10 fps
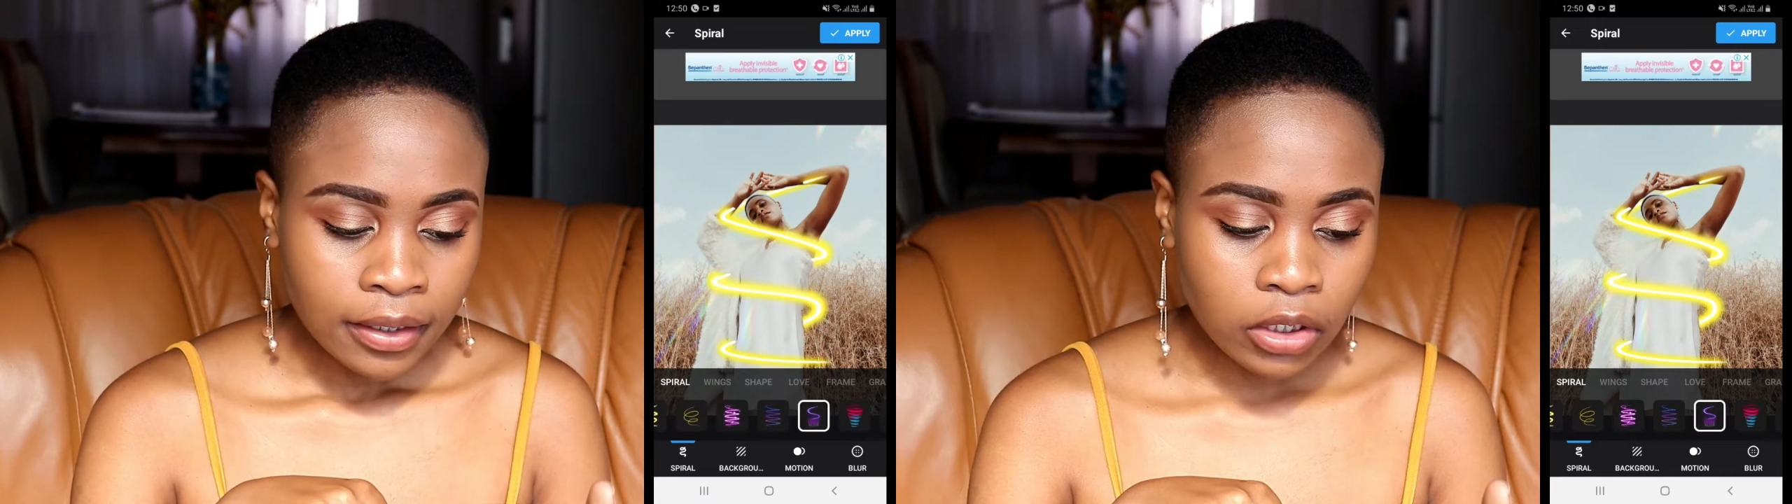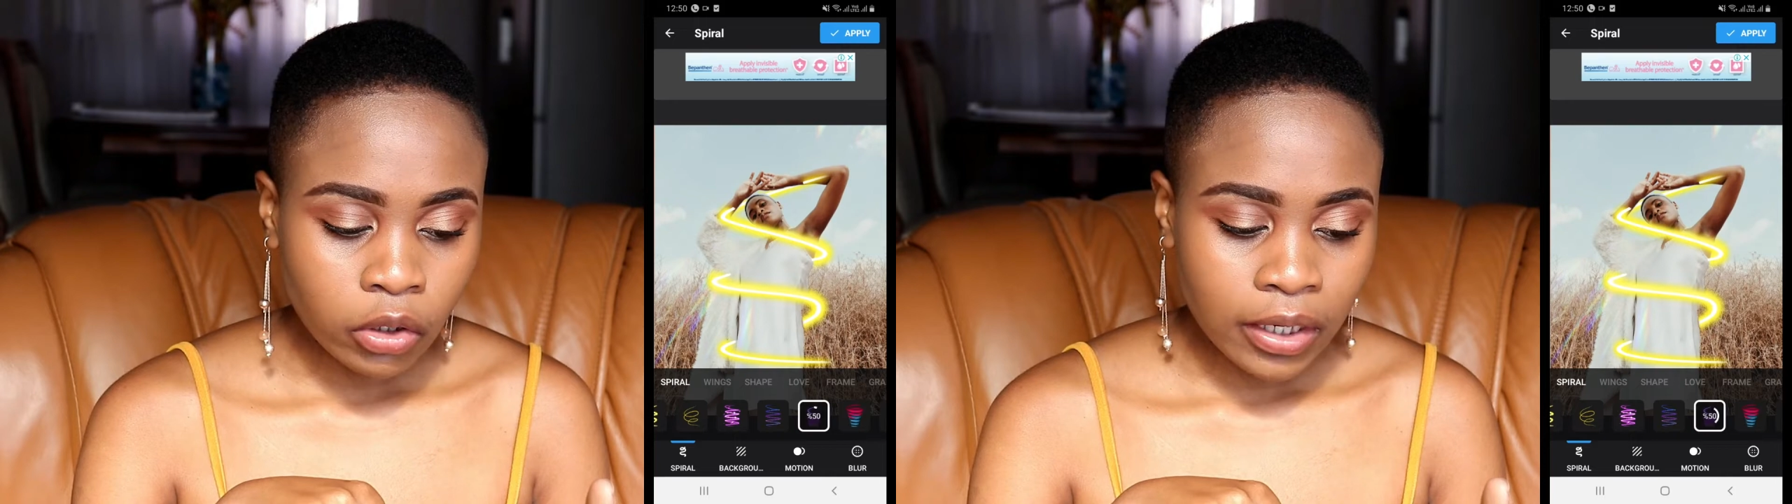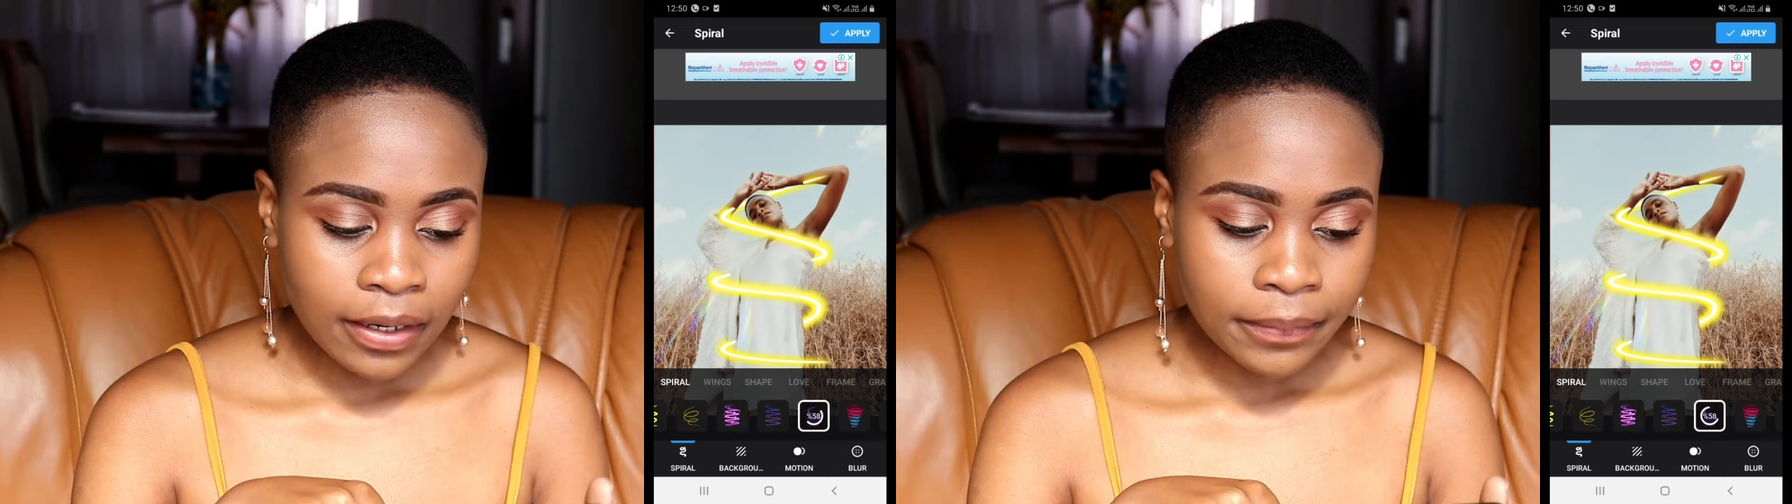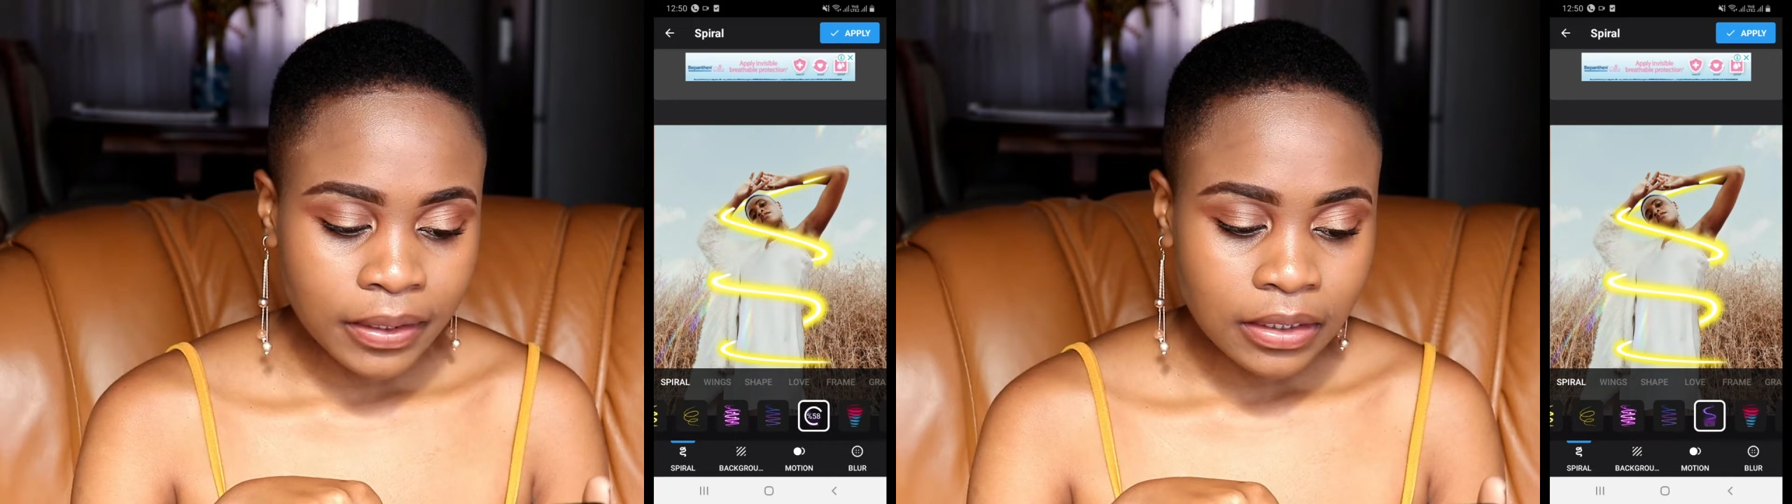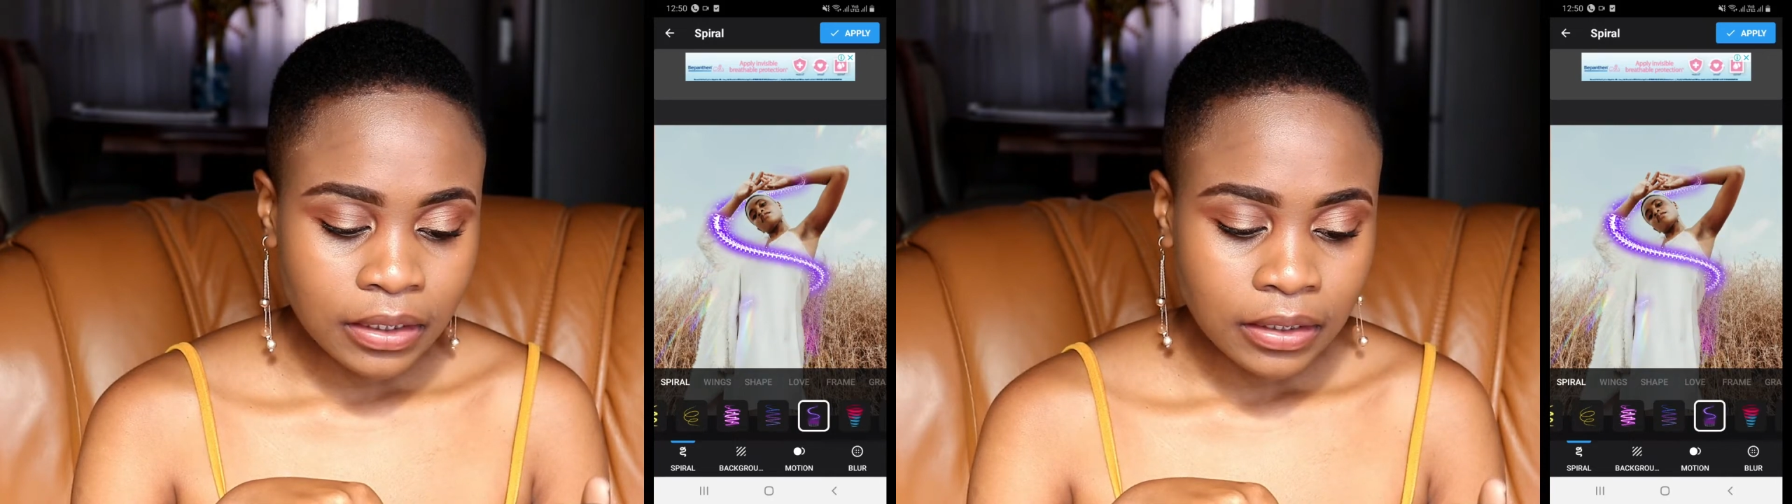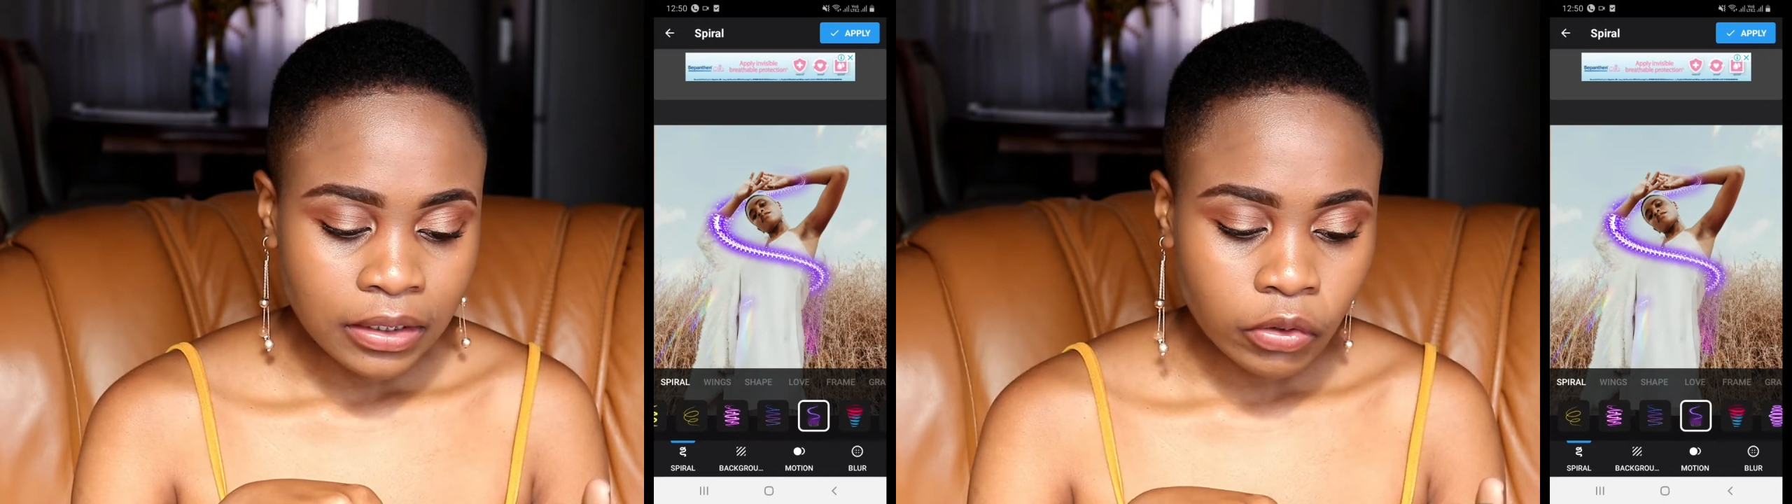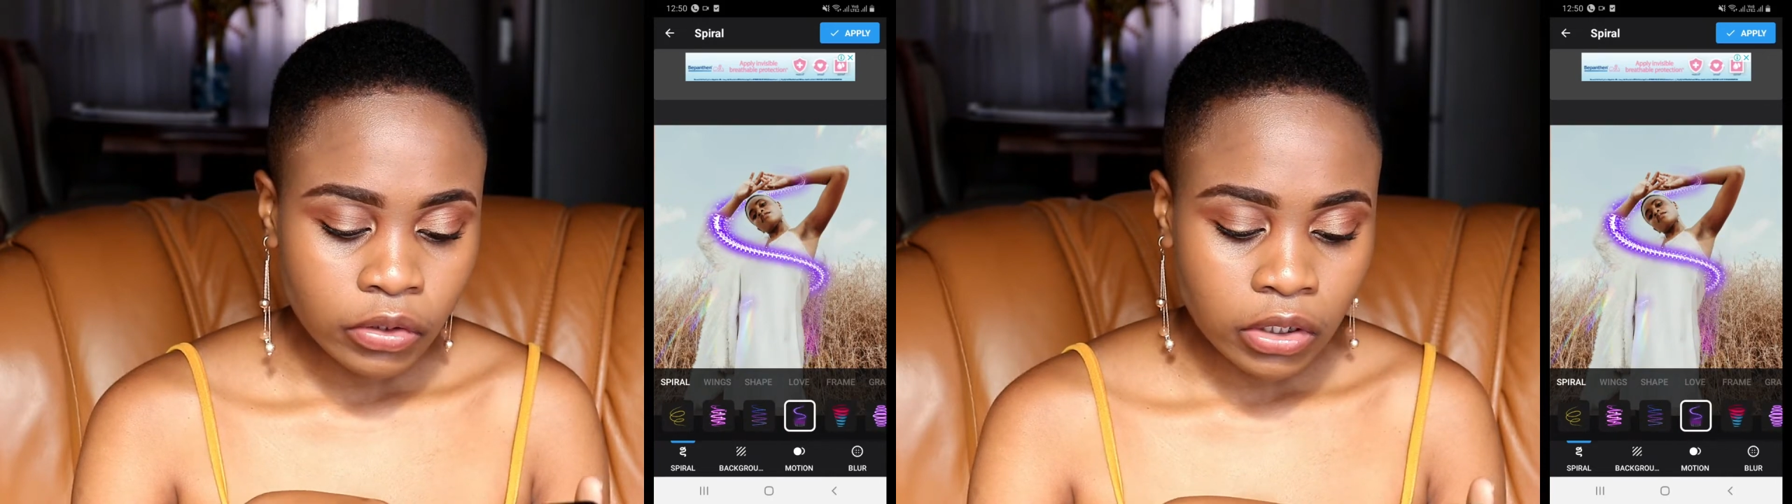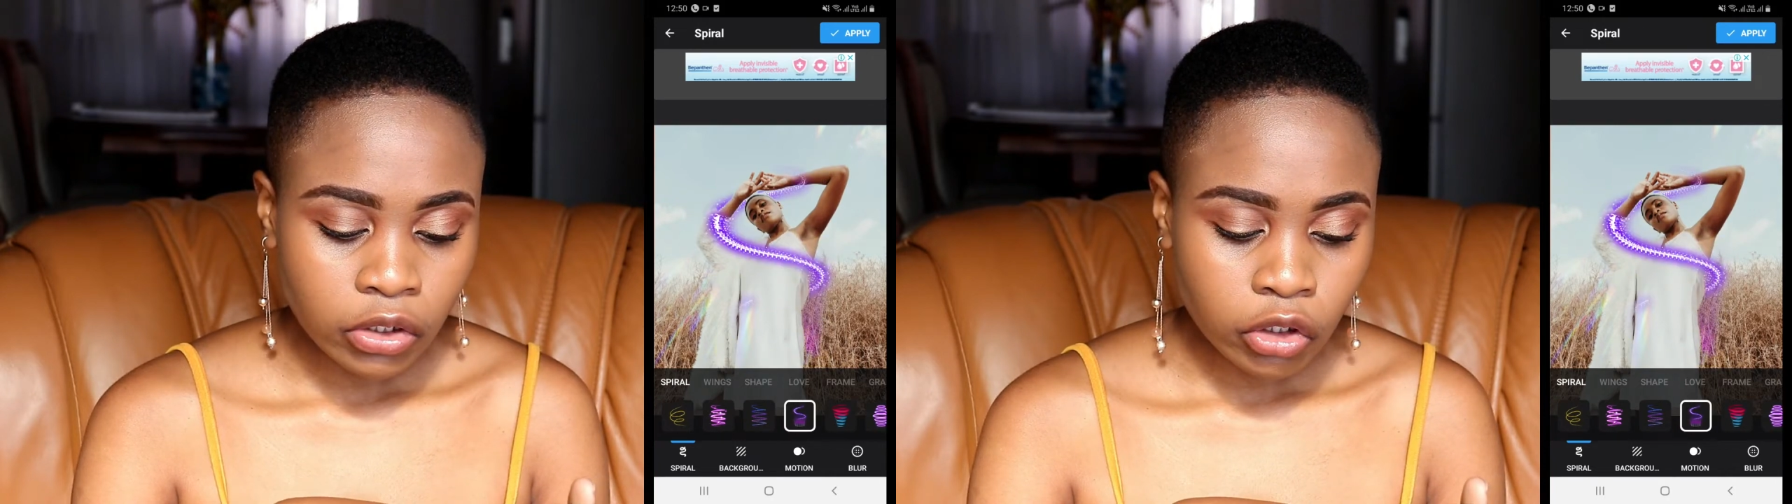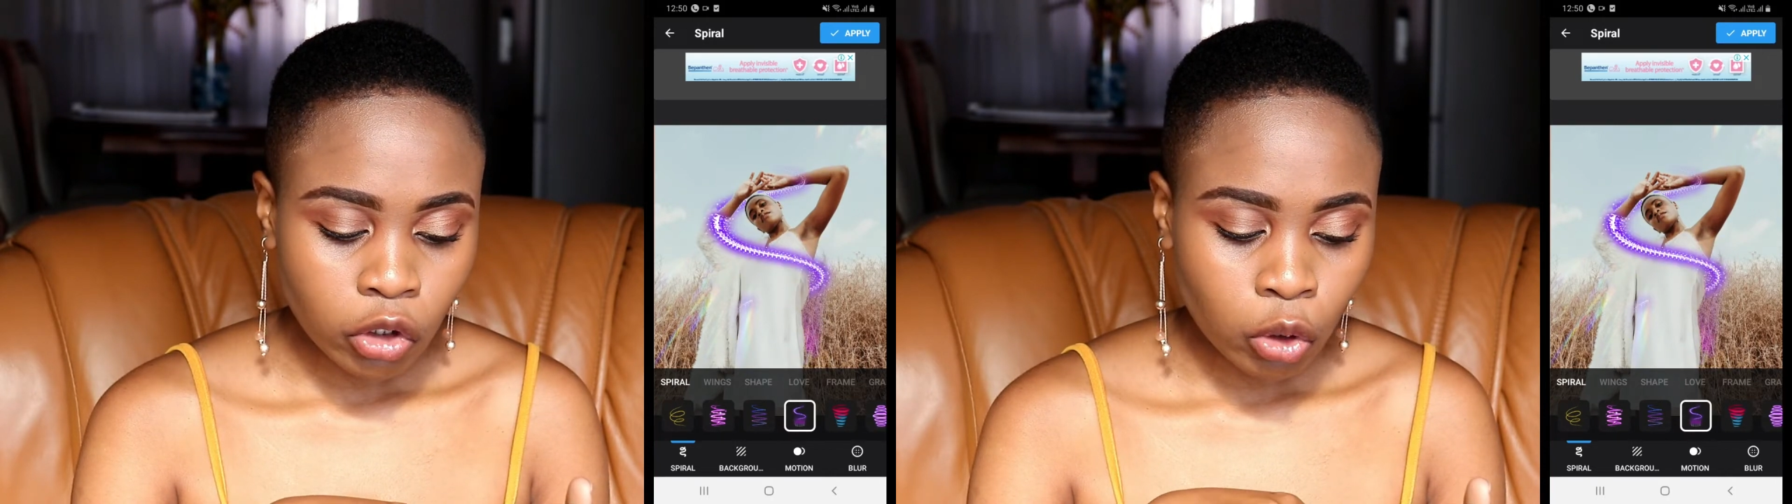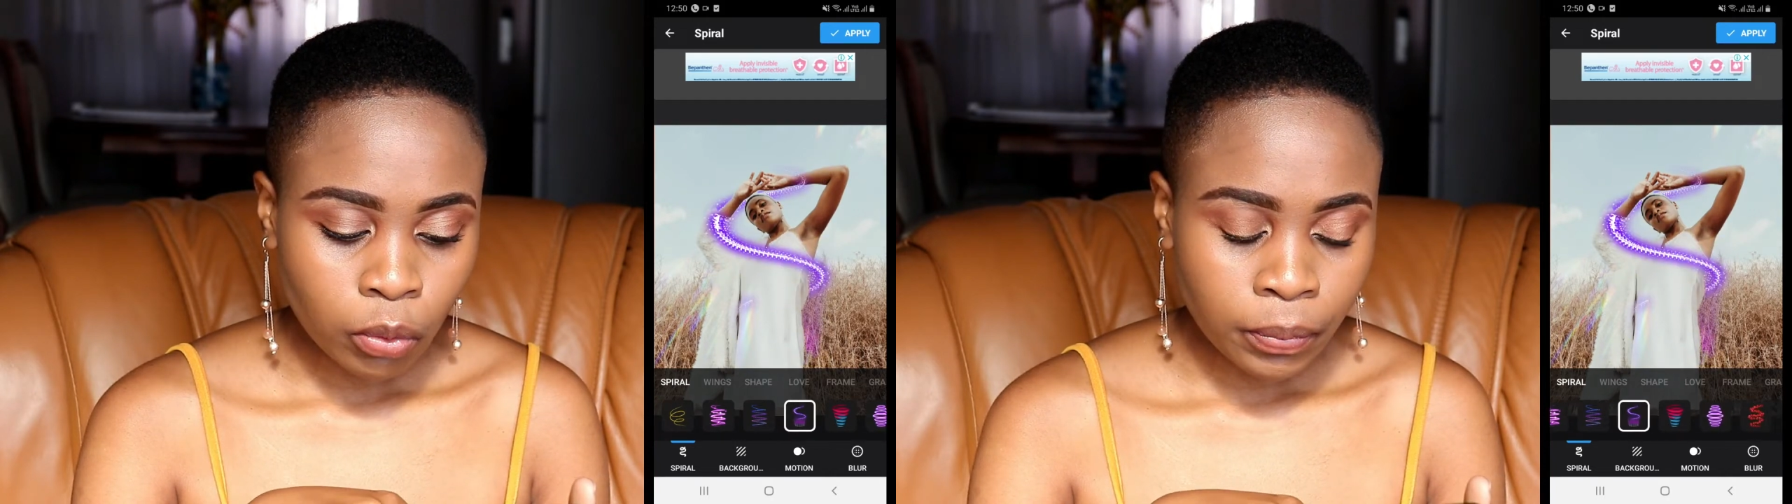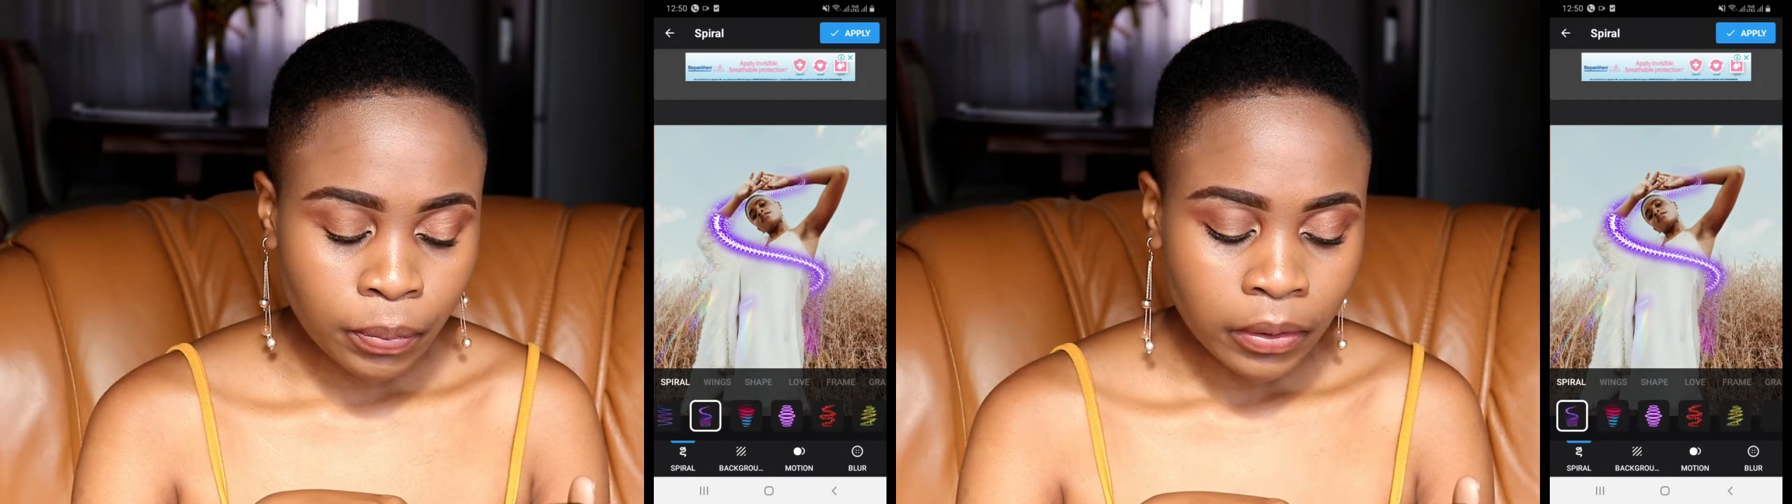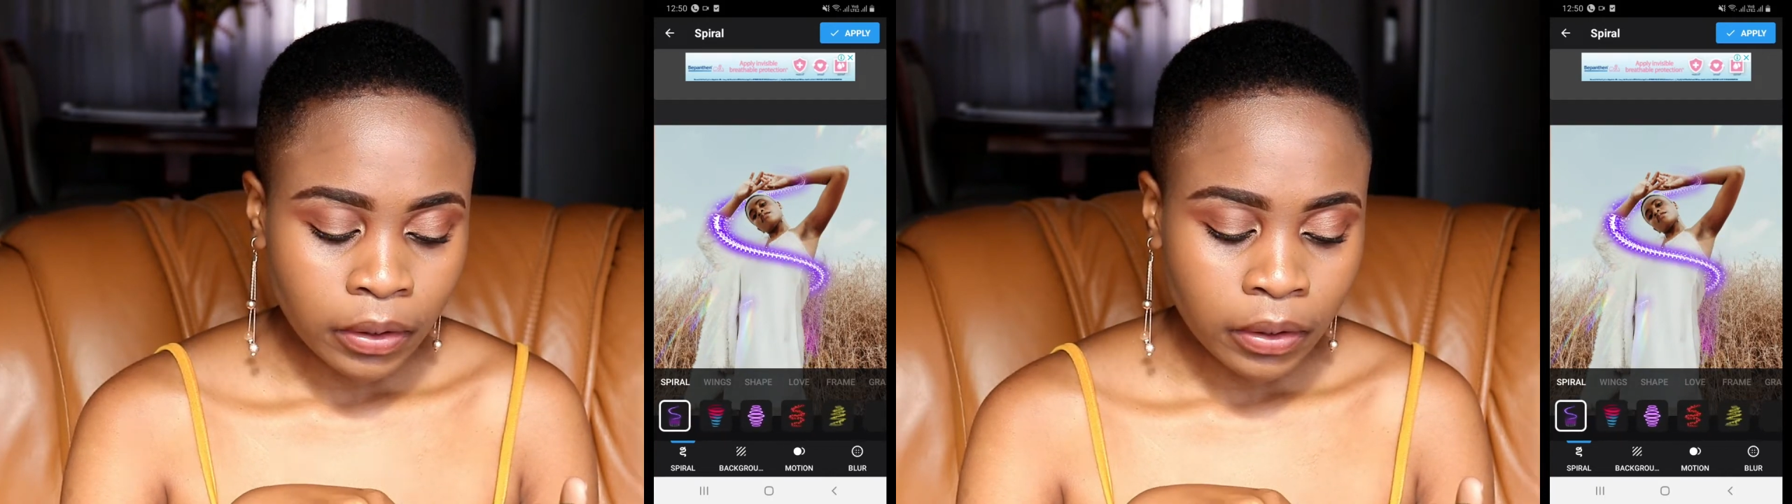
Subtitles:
You know what I mean? Those are dope.